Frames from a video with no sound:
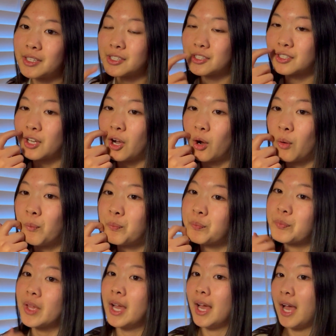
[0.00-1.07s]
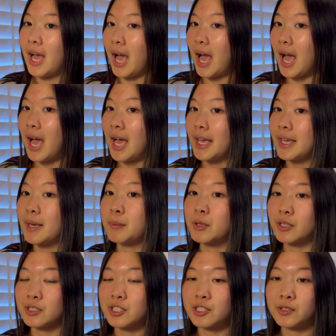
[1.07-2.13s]
So I am
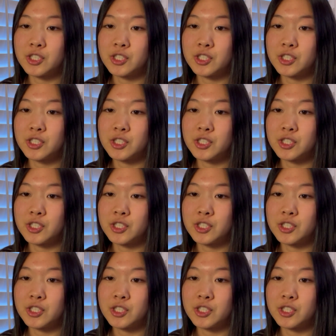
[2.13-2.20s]
going to